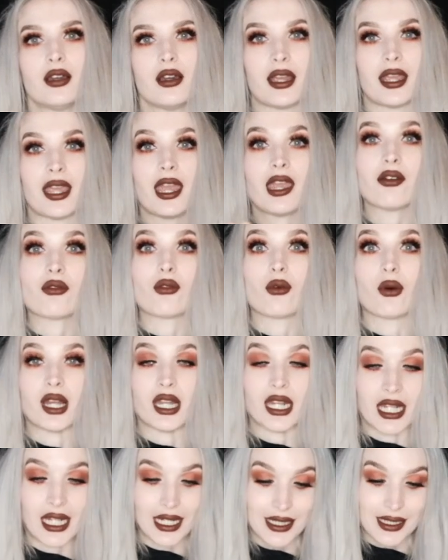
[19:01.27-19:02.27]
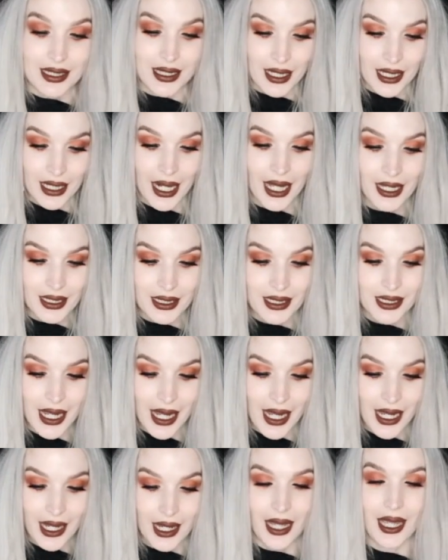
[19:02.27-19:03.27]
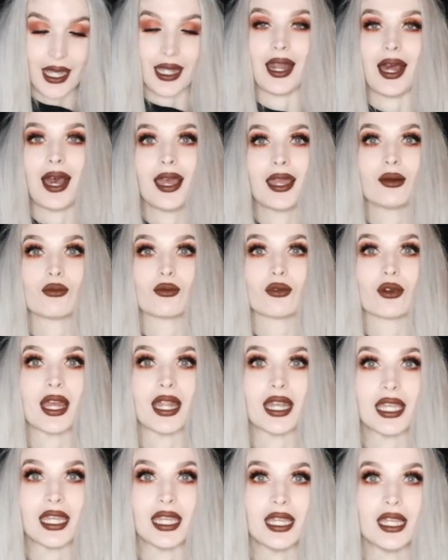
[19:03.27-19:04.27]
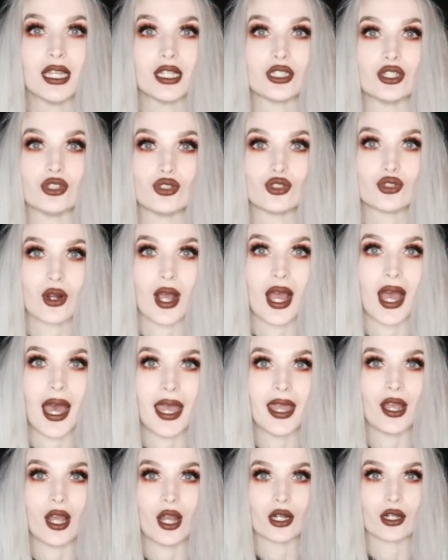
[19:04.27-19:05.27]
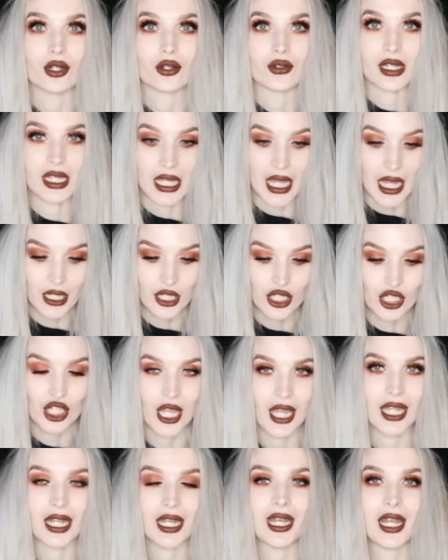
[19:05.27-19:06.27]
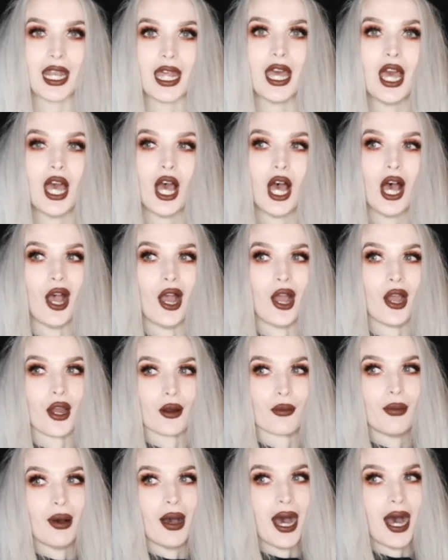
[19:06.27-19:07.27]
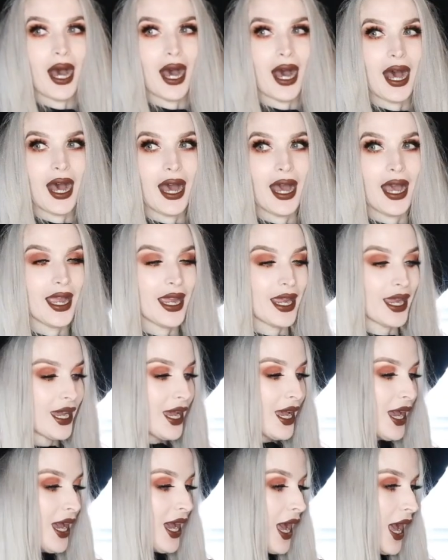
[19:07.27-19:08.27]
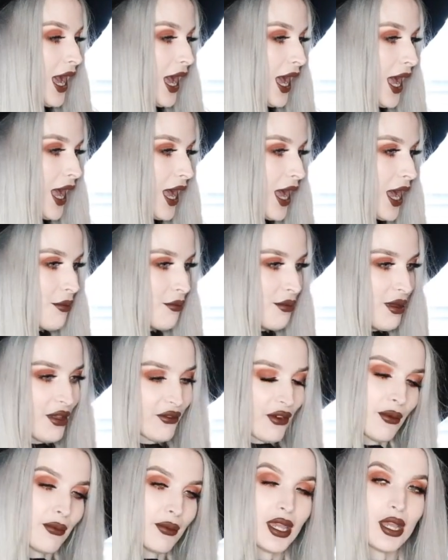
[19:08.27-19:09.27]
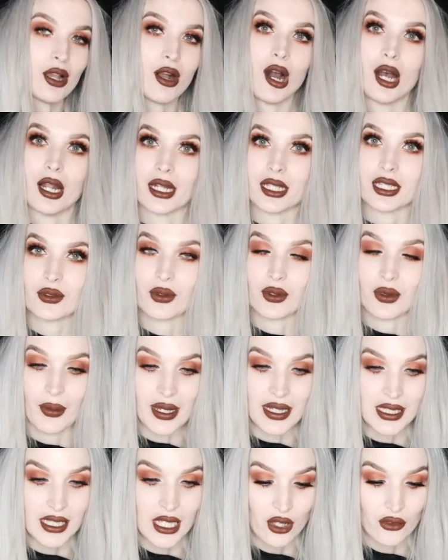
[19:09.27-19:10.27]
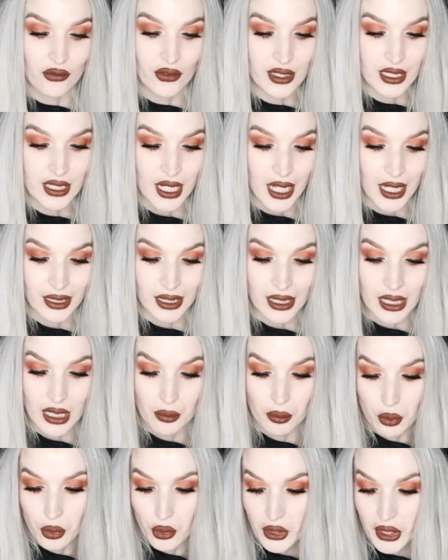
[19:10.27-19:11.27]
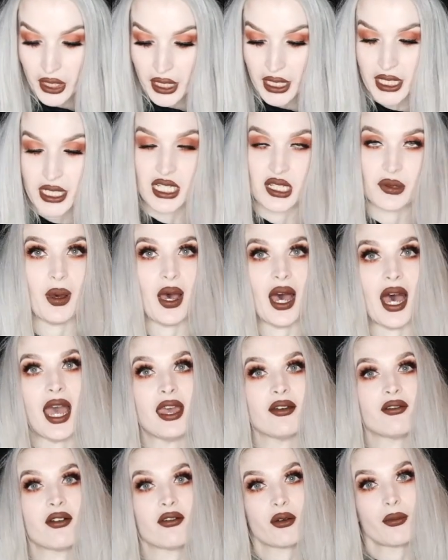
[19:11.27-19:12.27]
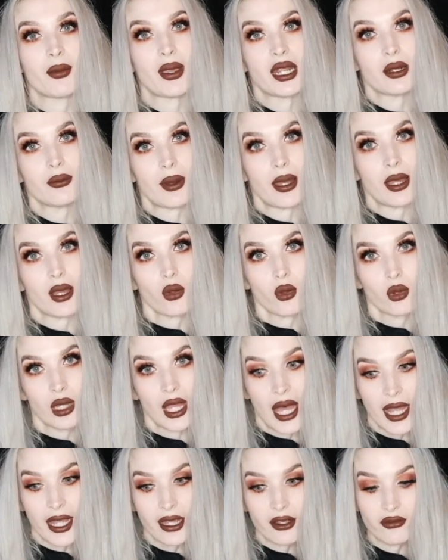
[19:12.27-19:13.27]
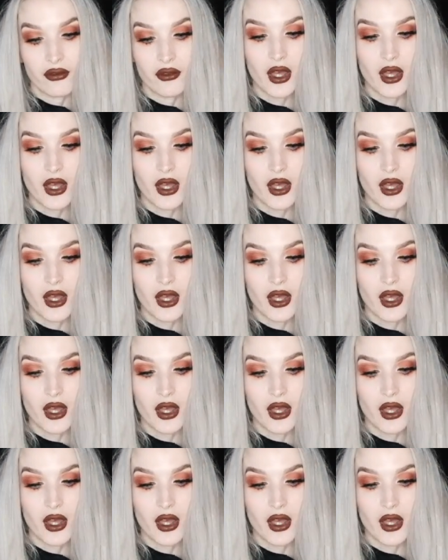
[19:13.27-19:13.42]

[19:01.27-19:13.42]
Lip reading: right, hey everyone, it is the next day and I am ready to try our creation, our pie. If I'm being honest with myself, it's not the prettiest pie I've ever made in my whole life.